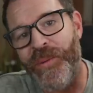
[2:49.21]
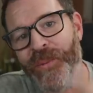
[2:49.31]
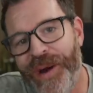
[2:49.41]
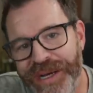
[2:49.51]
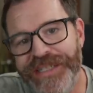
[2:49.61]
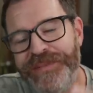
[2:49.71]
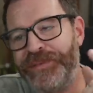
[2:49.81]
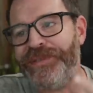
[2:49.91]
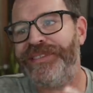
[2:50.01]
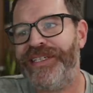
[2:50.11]

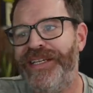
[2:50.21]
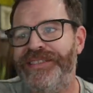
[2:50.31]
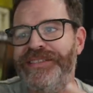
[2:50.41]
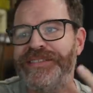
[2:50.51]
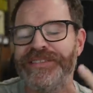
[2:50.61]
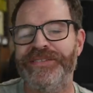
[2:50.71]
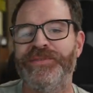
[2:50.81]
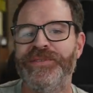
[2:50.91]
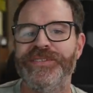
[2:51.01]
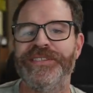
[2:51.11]
1%
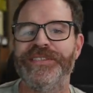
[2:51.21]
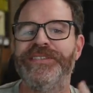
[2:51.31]
distortion.